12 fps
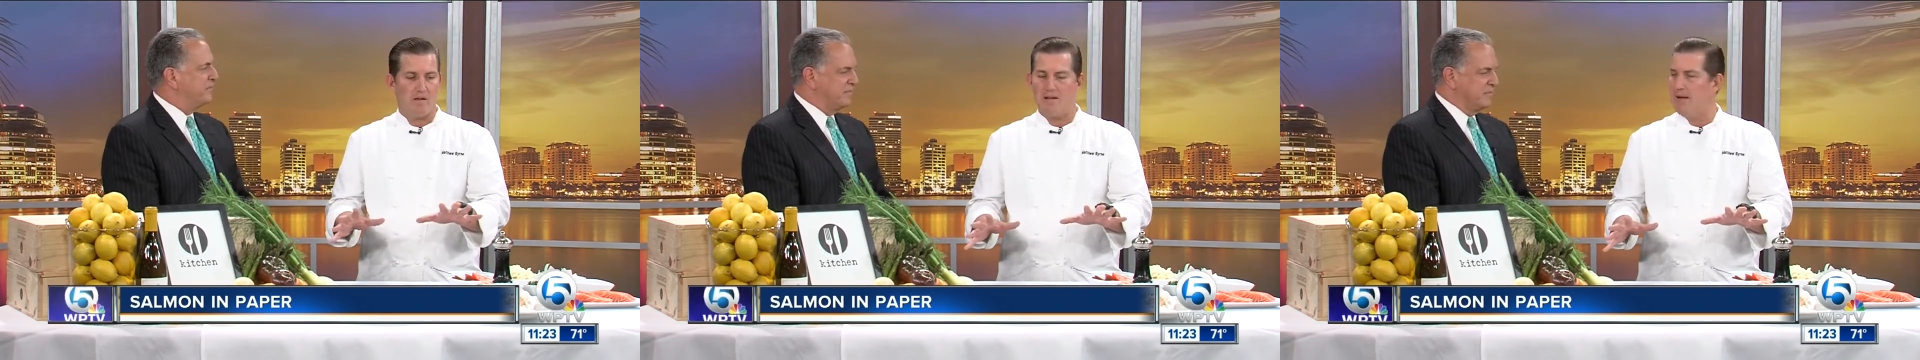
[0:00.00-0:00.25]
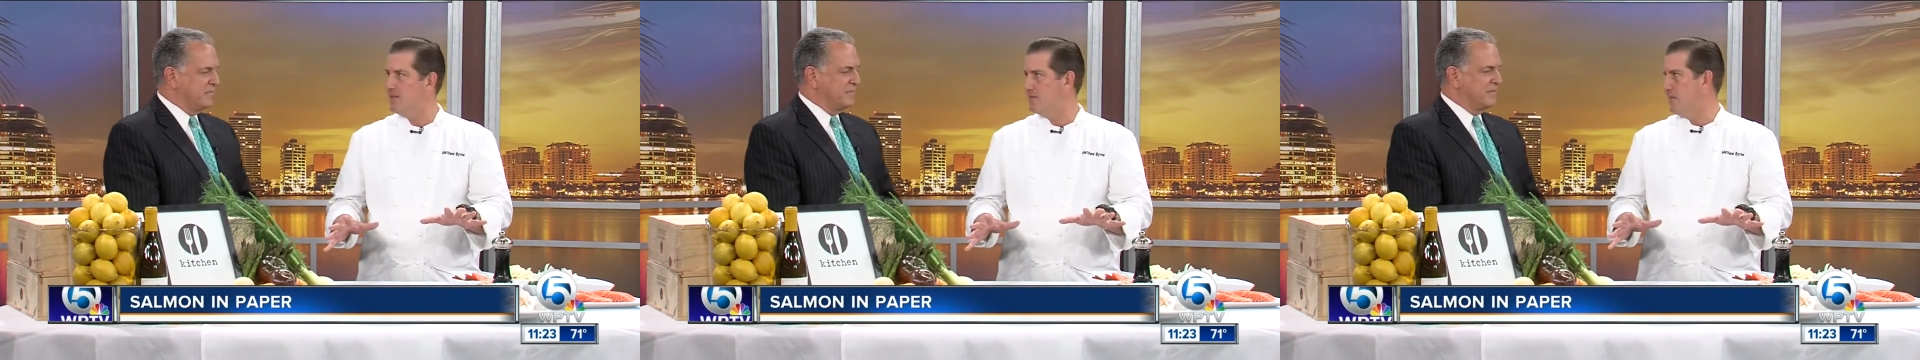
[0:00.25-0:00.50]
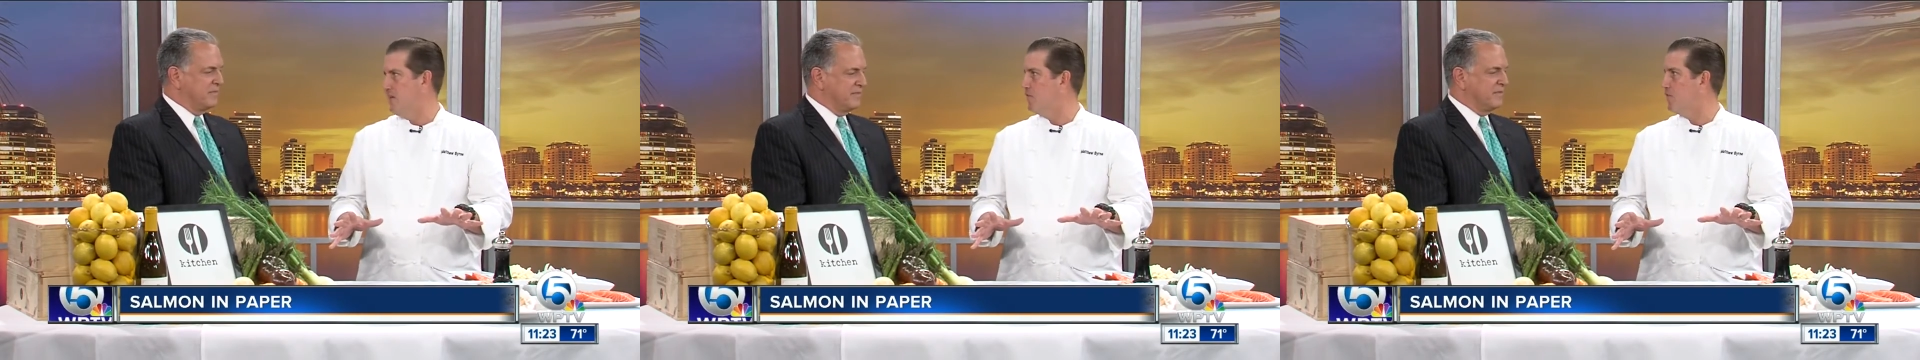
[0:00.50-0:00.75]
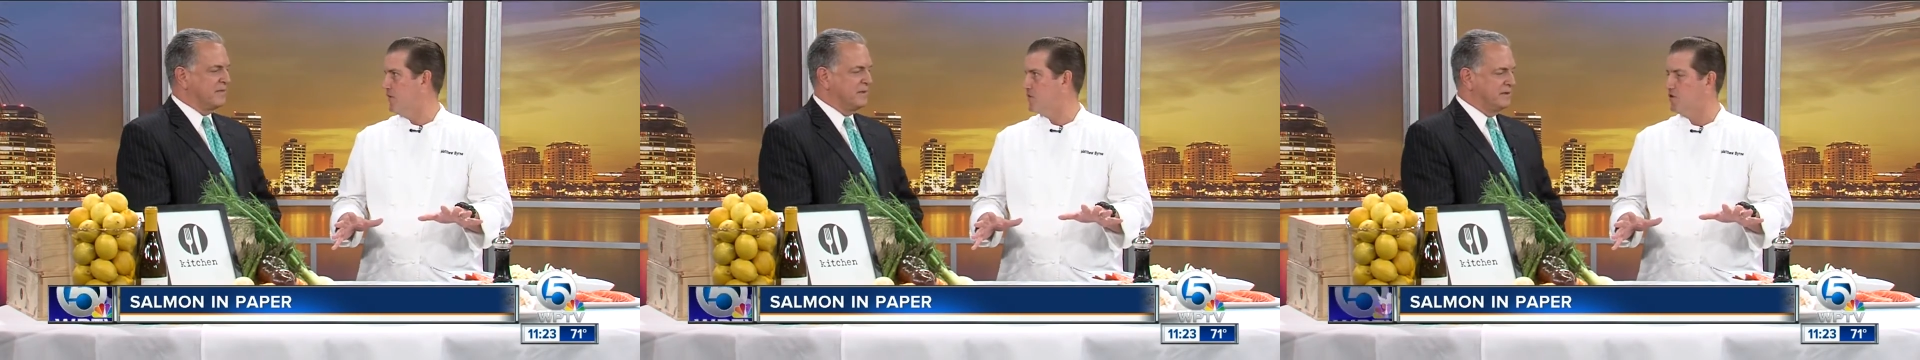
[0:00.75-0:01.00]
Speaker 1: classic in
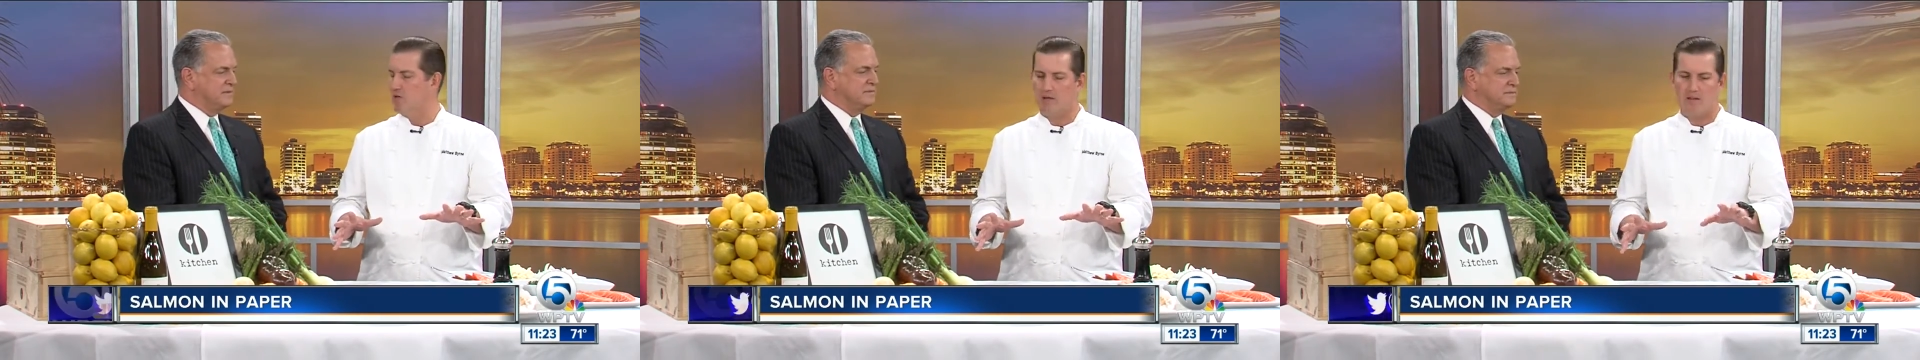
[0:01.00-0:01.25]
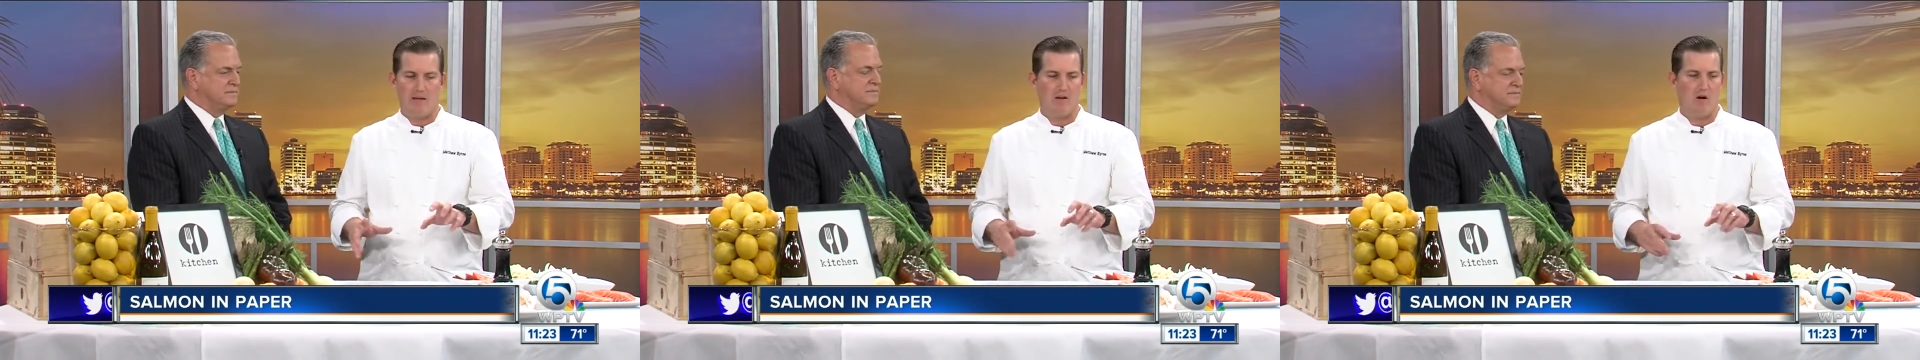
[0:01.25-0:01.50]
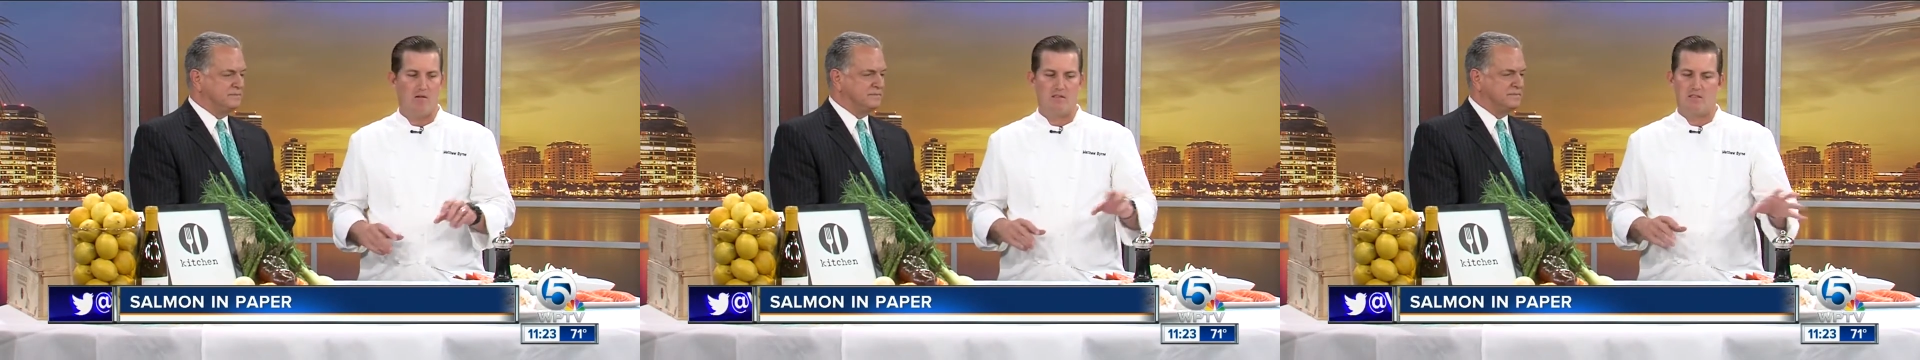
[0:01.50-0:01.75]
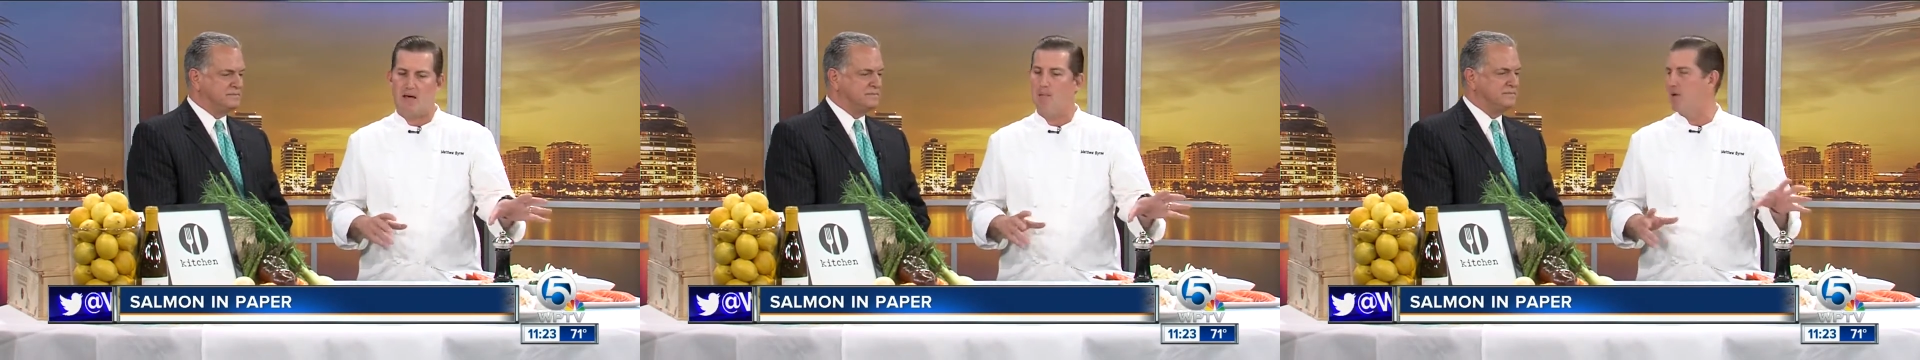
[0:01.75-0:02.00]
French cooking. They mm -hmm. call mm-hmm.
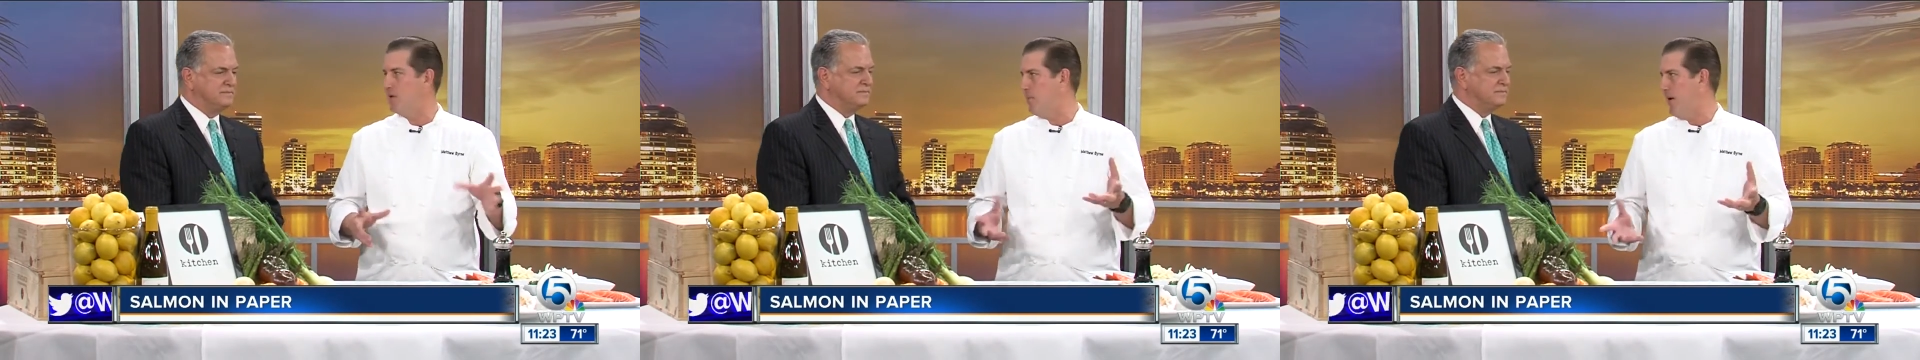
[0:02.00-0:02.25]
it salmon en